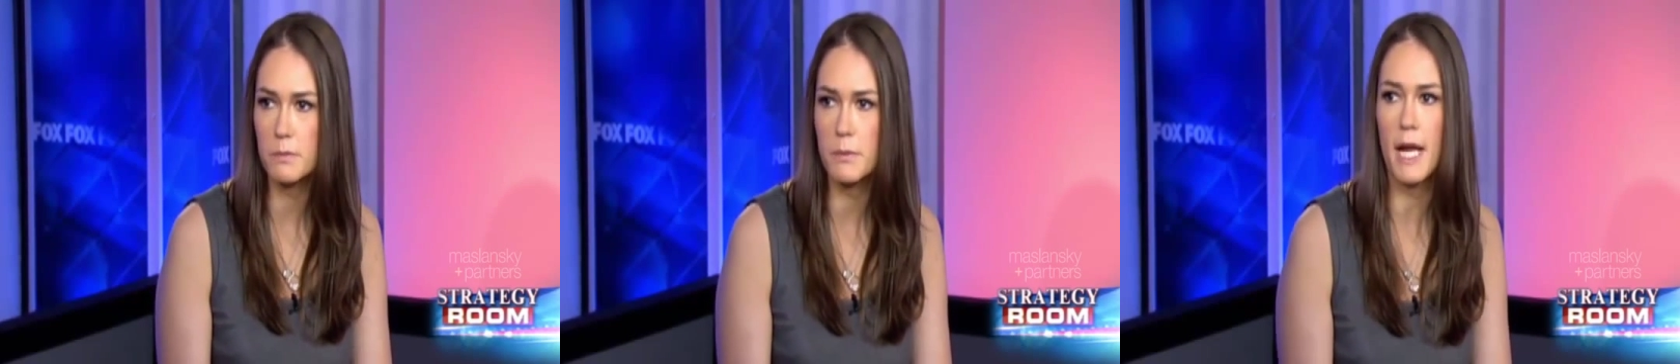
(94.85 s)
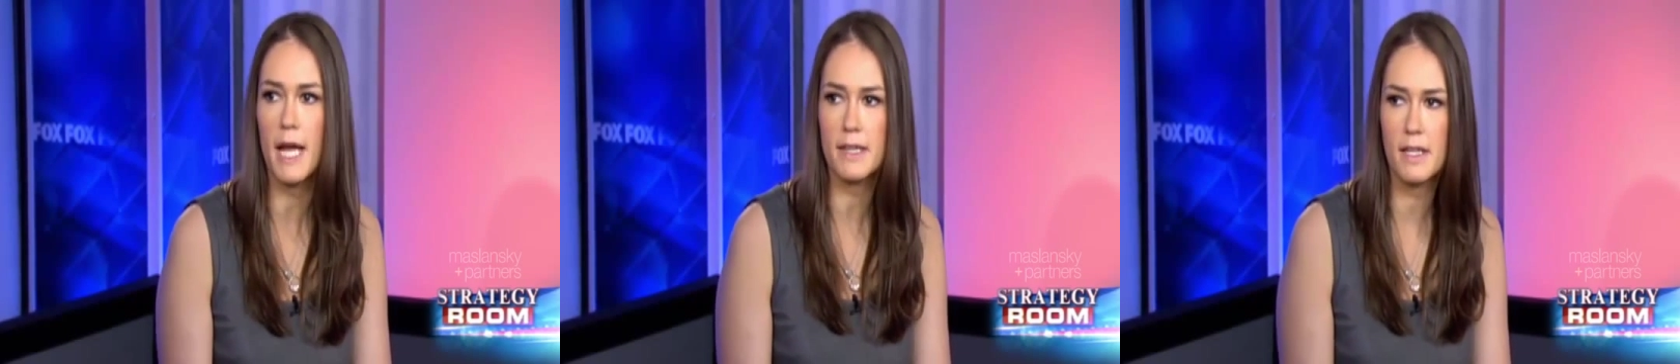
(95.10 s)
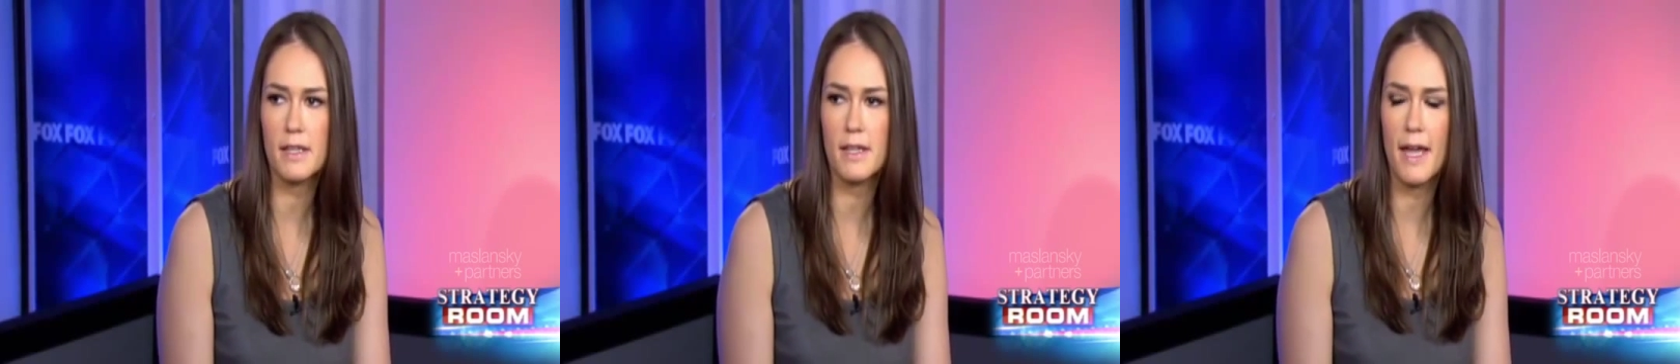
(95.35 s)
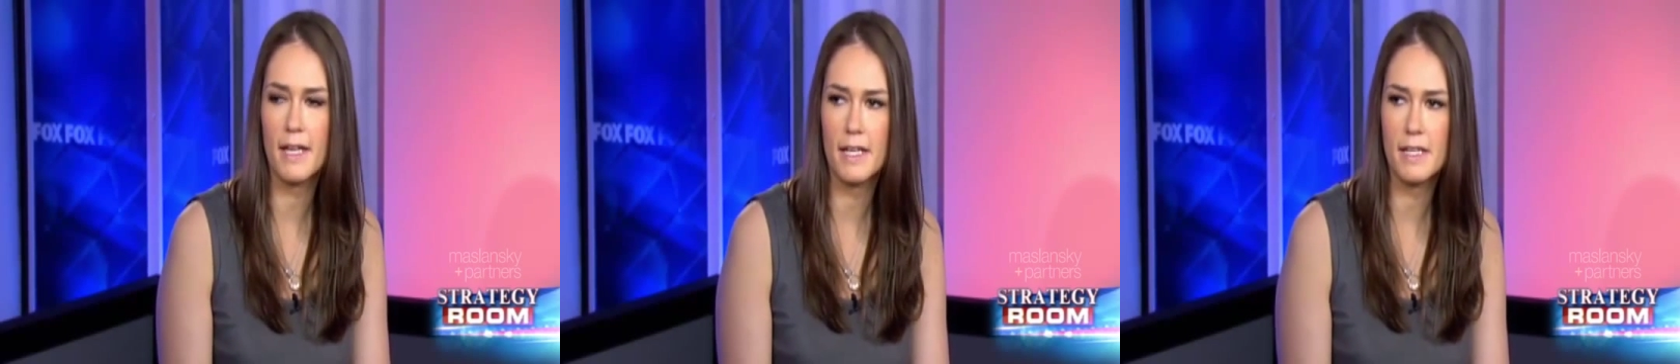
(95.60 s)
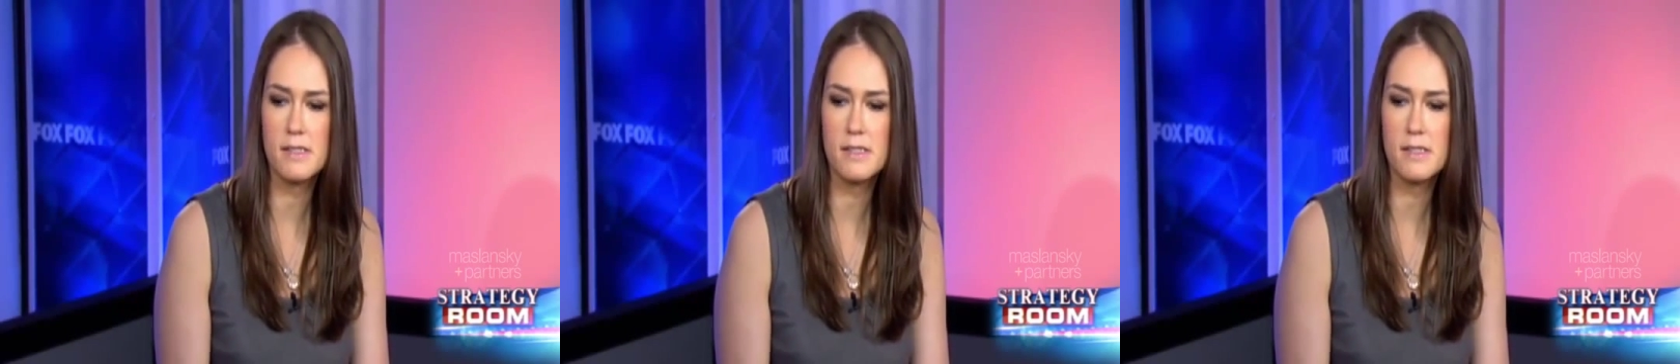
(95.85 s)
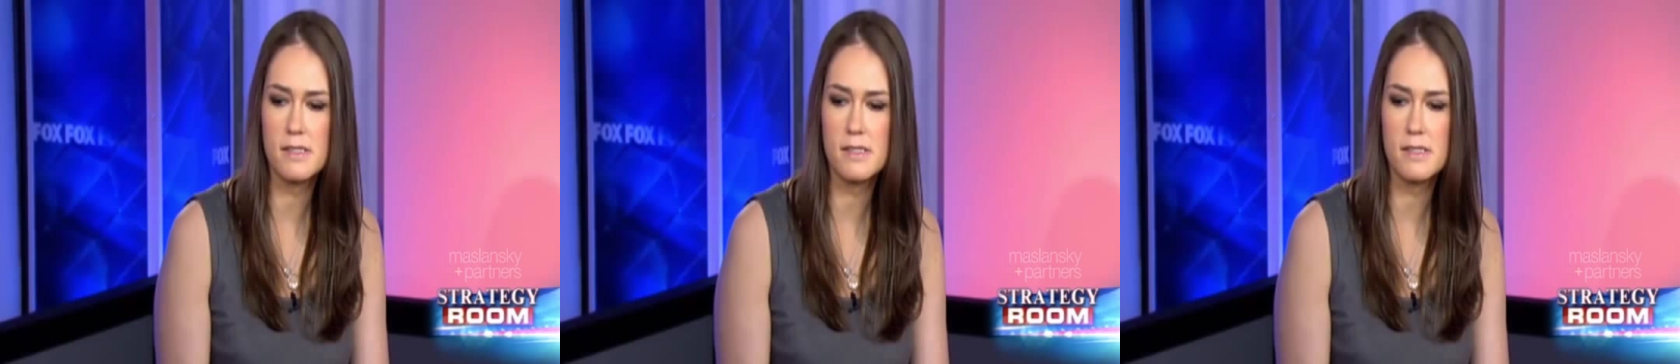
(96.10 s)
but I think that
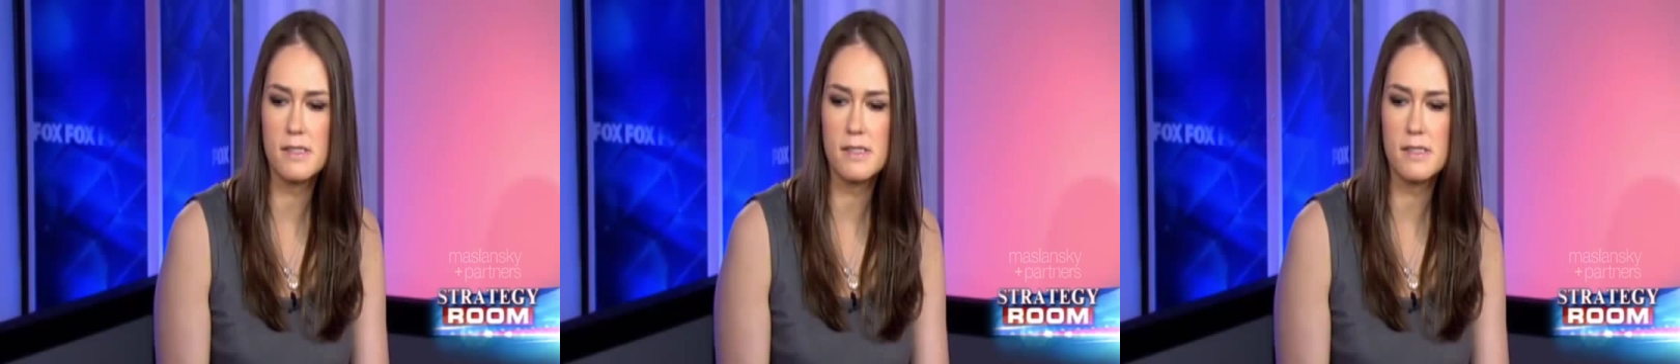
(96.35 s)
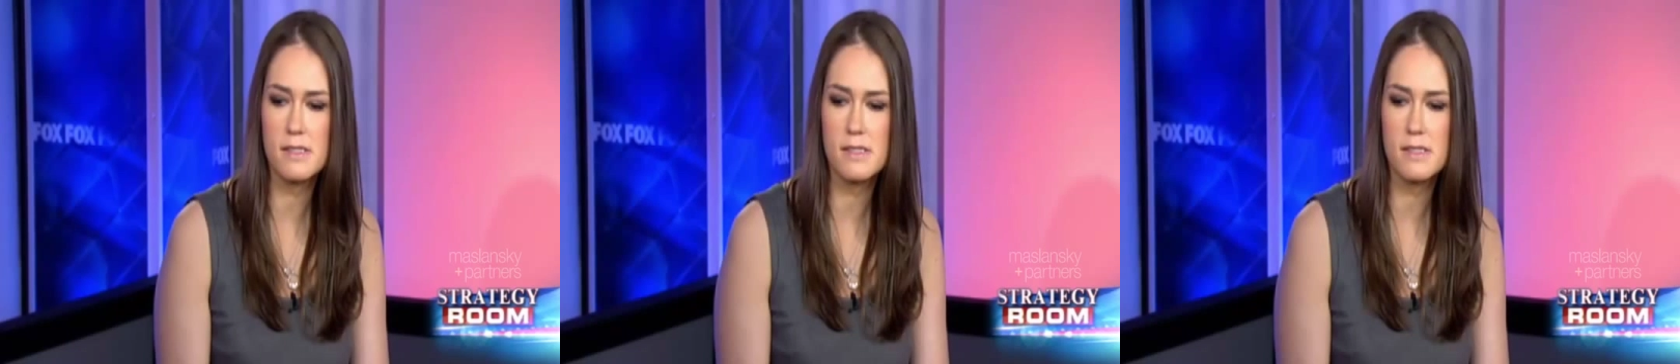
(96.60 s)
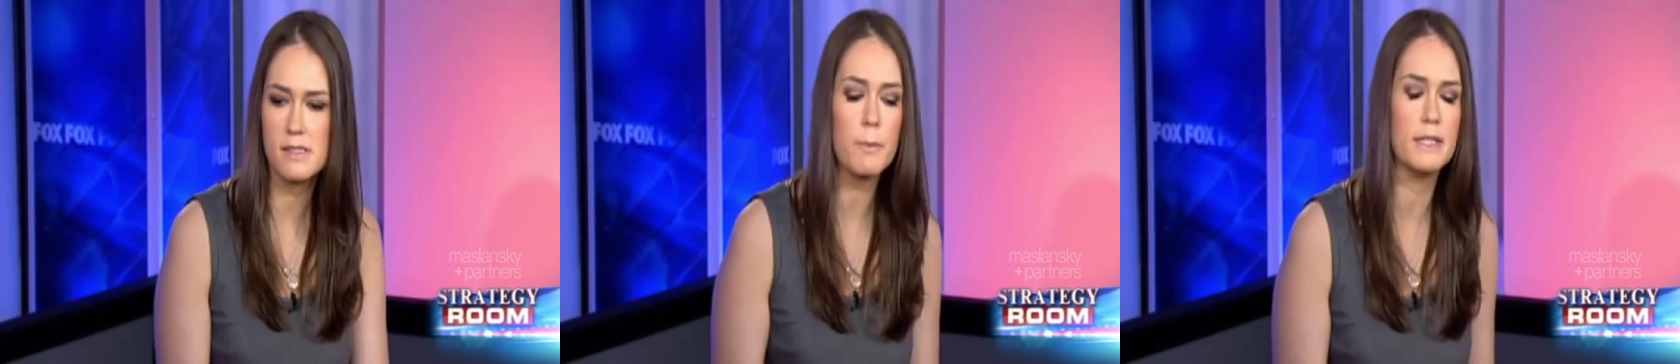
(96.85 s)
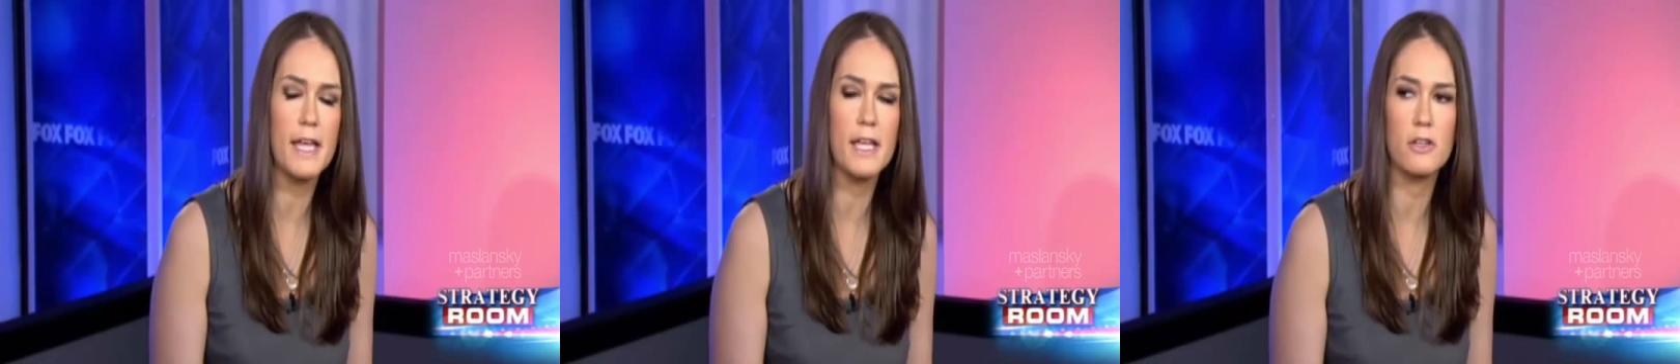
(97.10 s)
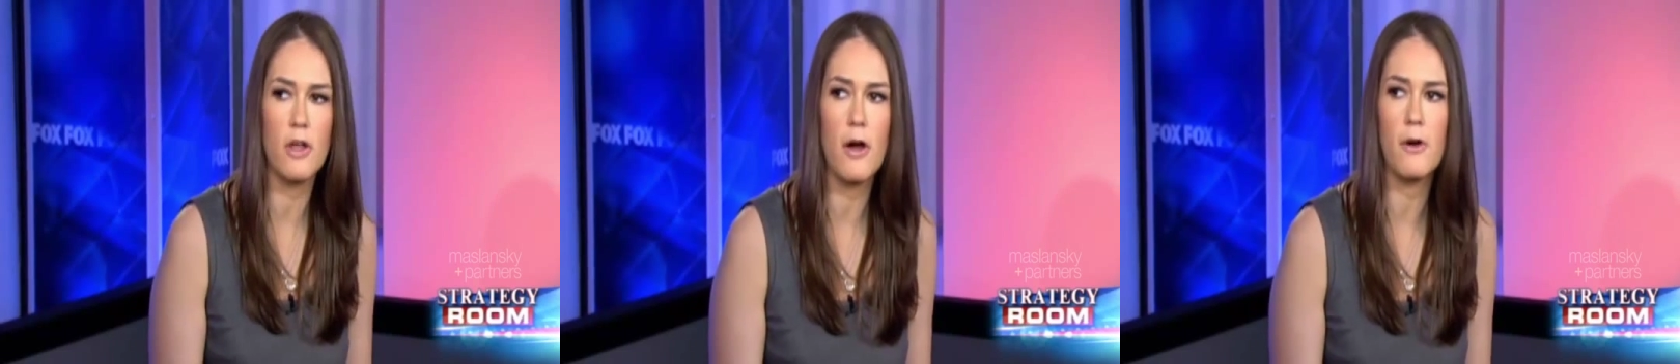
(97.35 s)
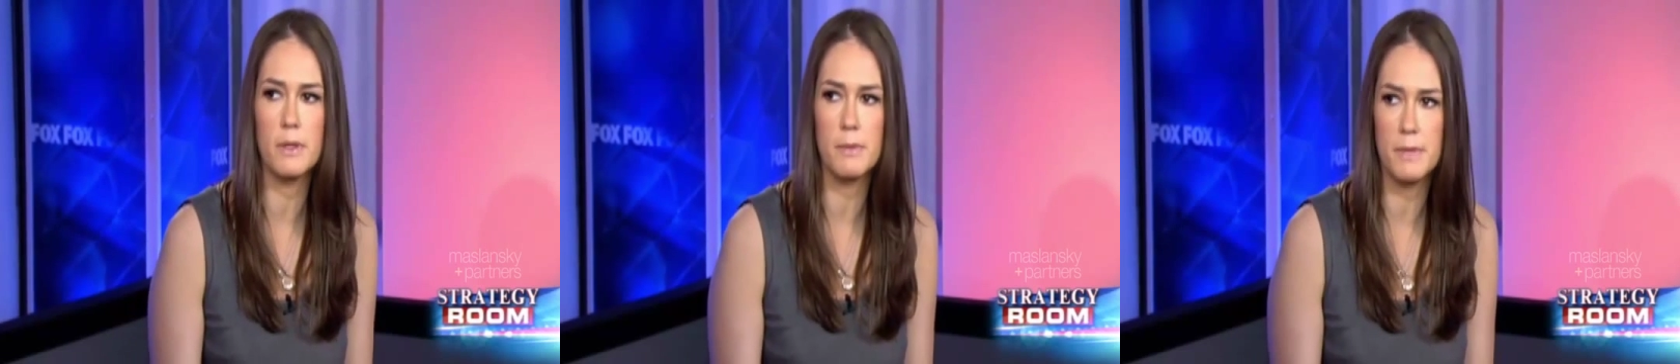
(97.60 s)
it's somewhere between laying
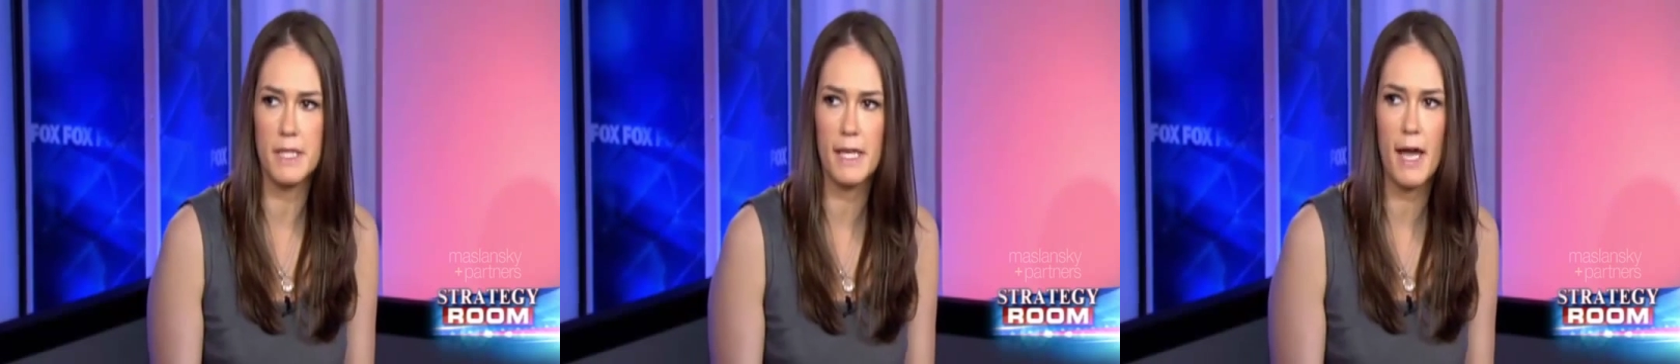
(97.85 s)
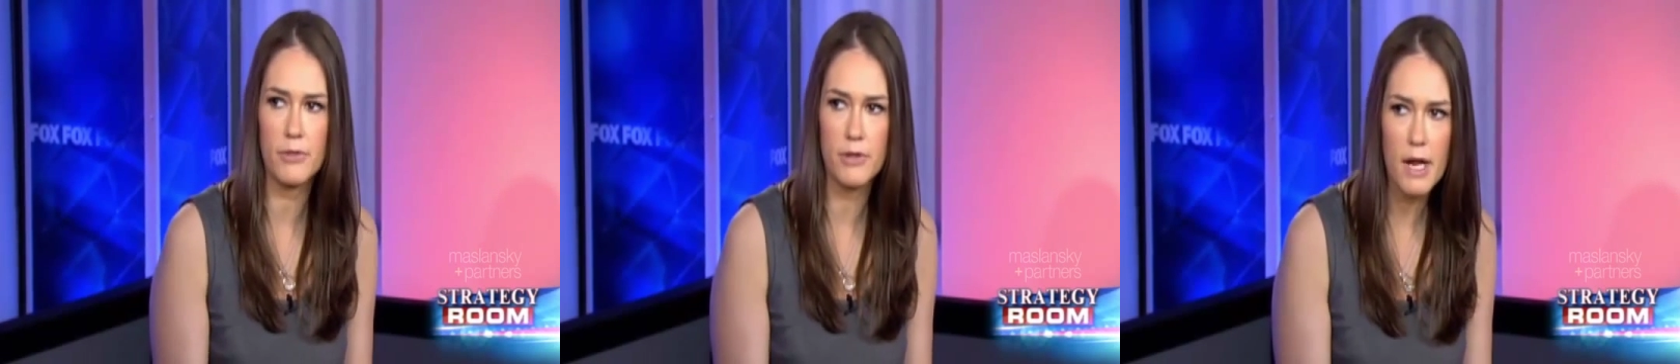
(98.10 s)
low and being out there.